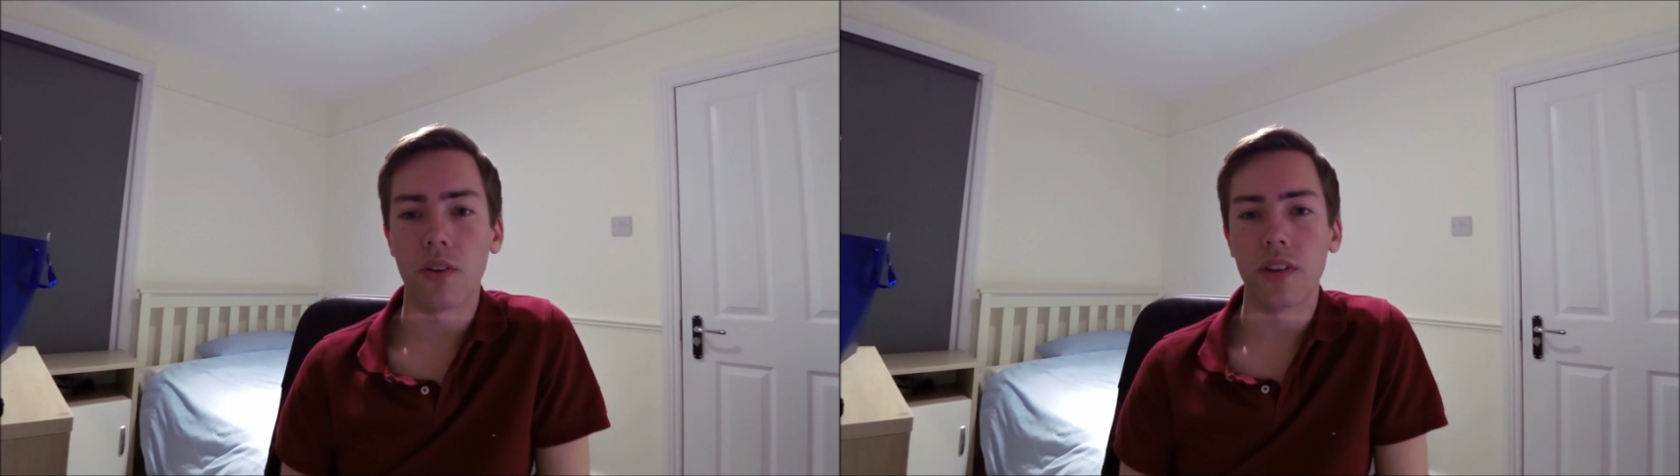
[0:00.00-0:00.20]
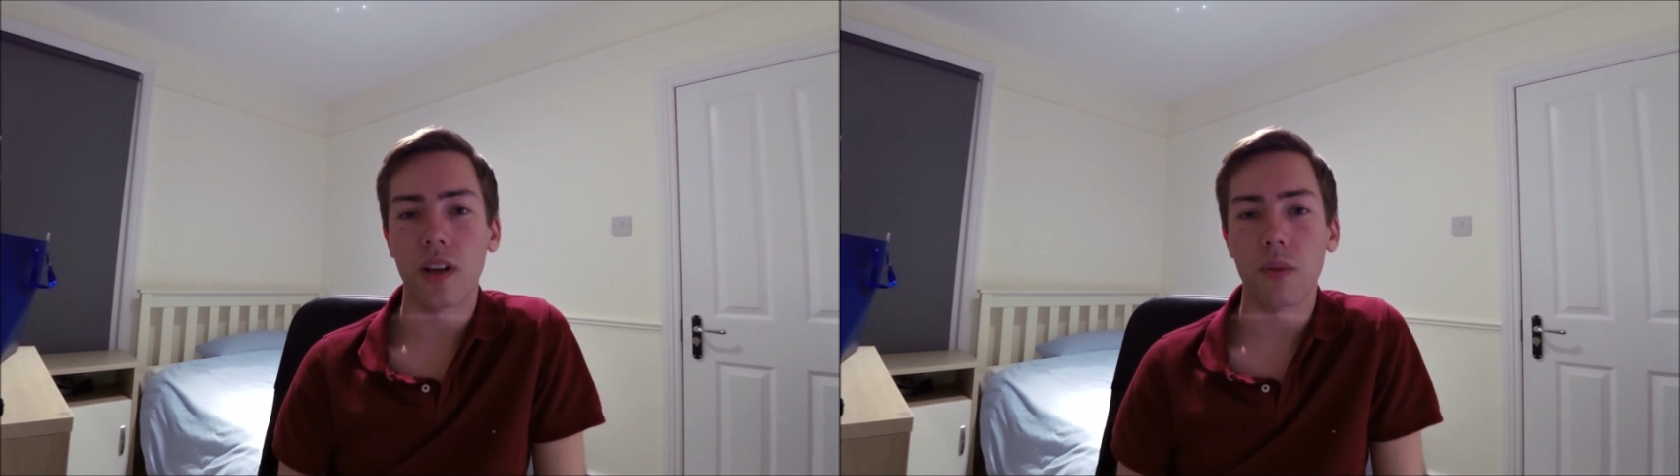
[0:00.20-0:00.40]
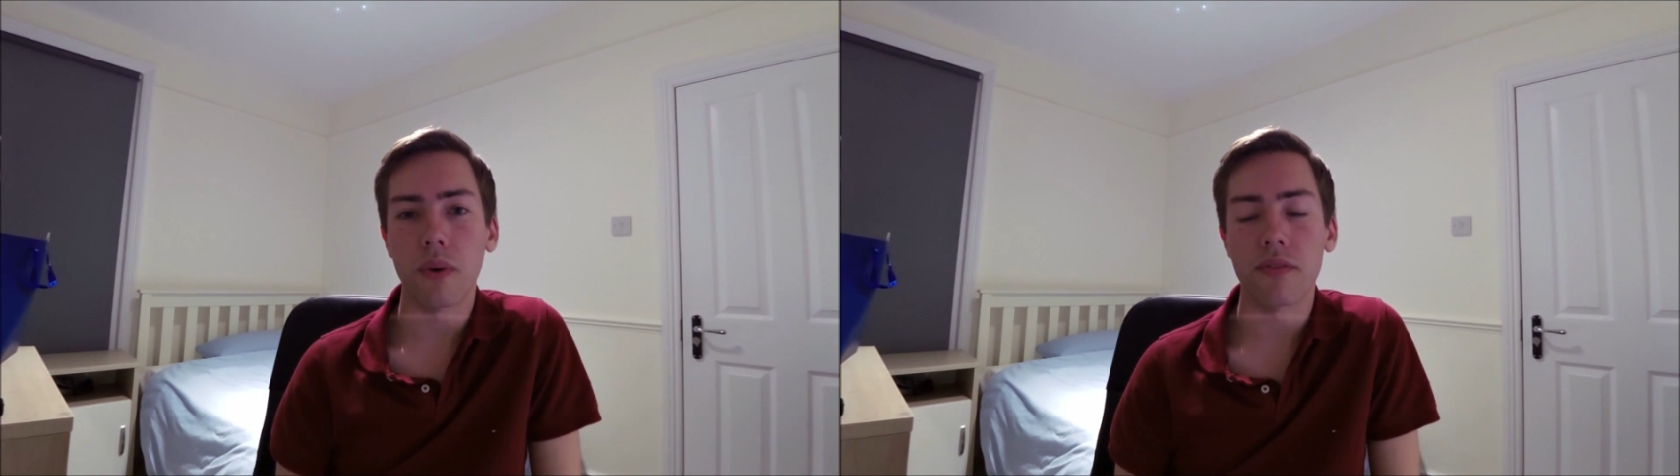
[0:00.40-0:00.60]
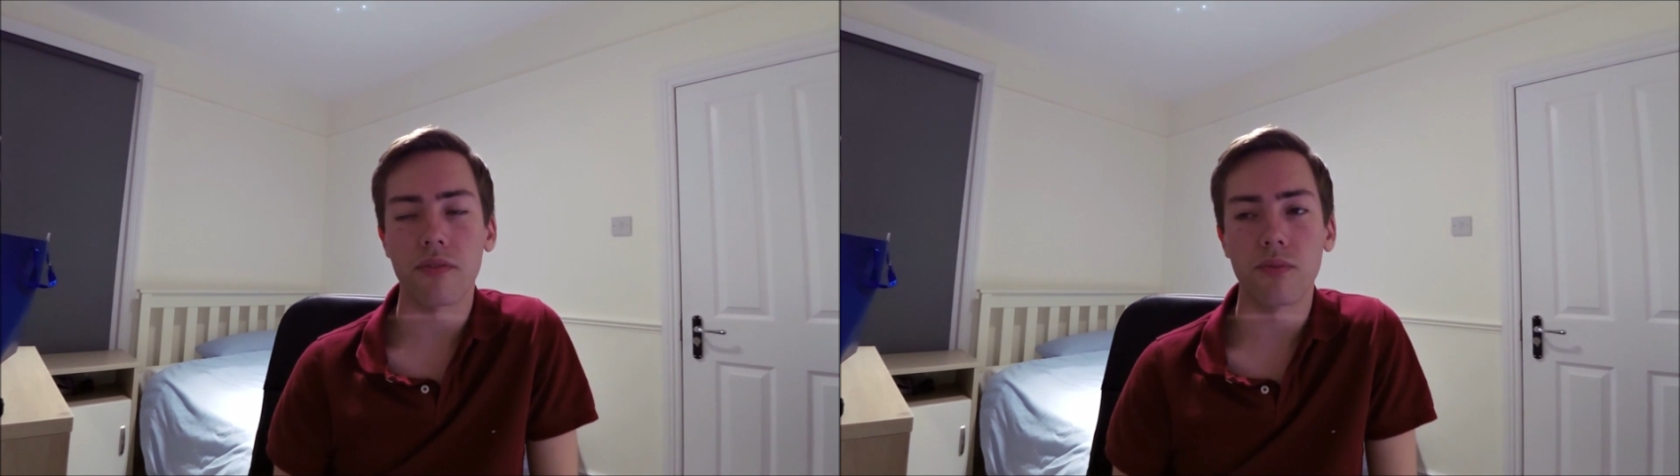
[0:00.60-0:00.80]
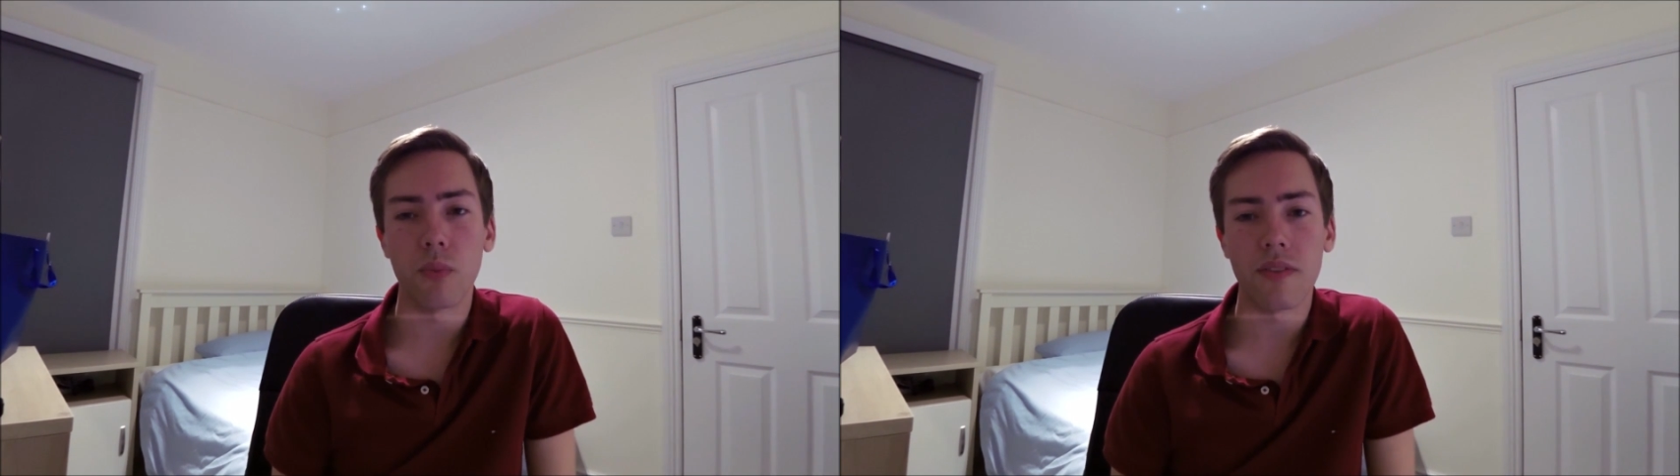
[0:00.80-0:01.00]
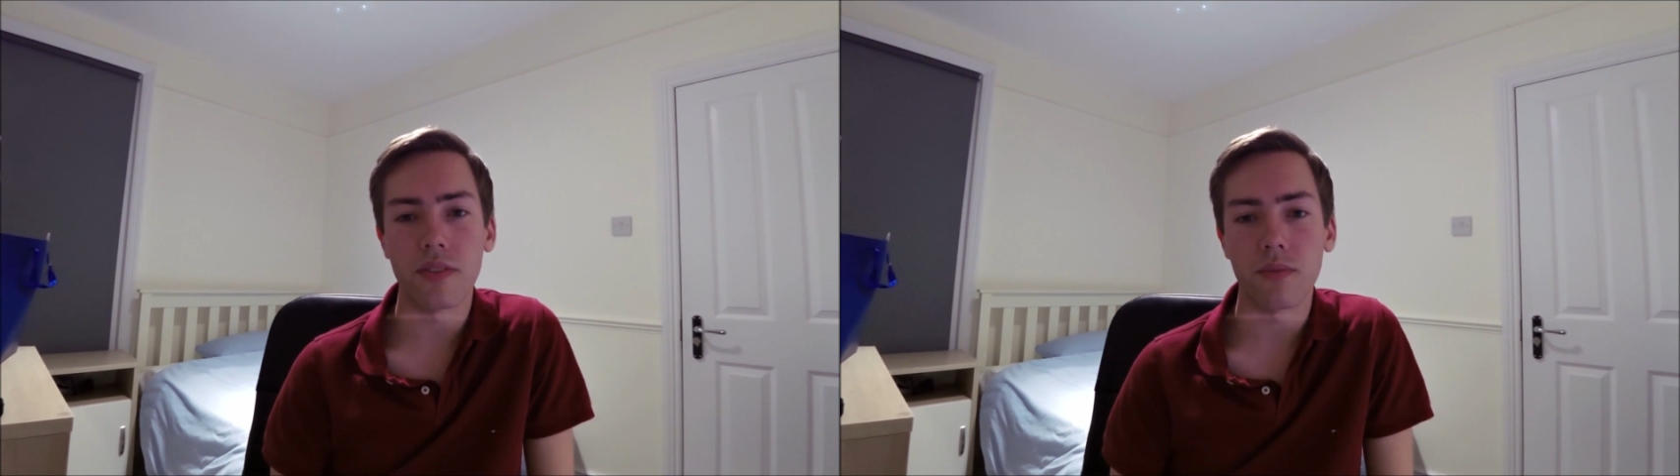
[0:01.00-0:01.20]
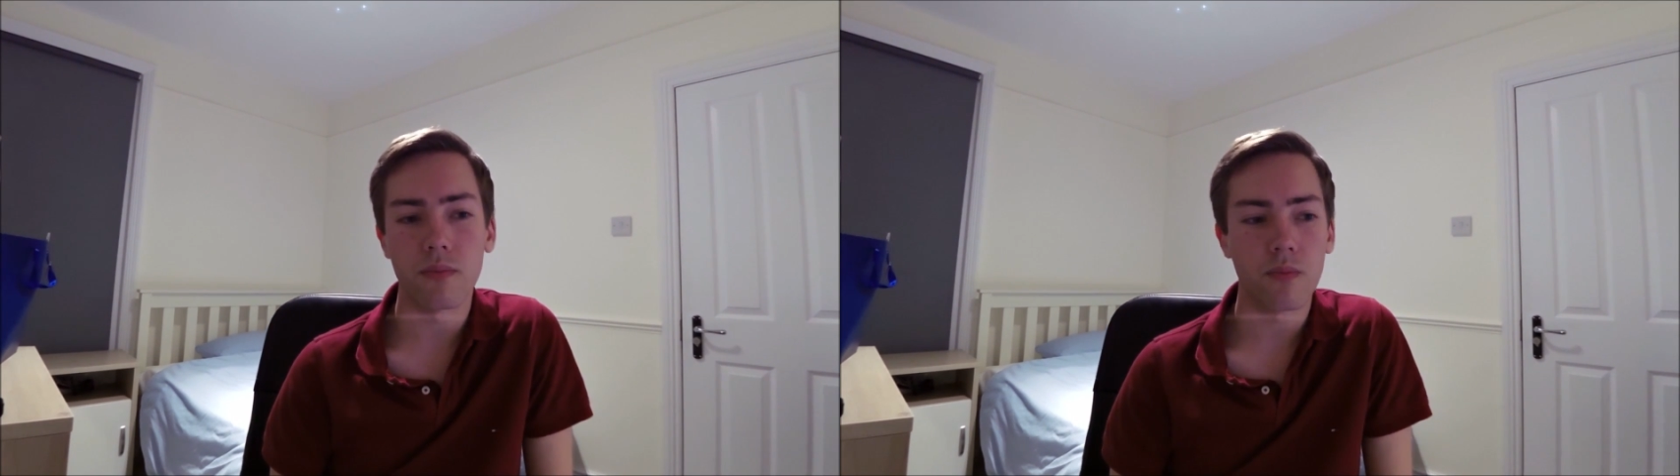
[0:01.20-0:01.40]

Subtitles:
go on like the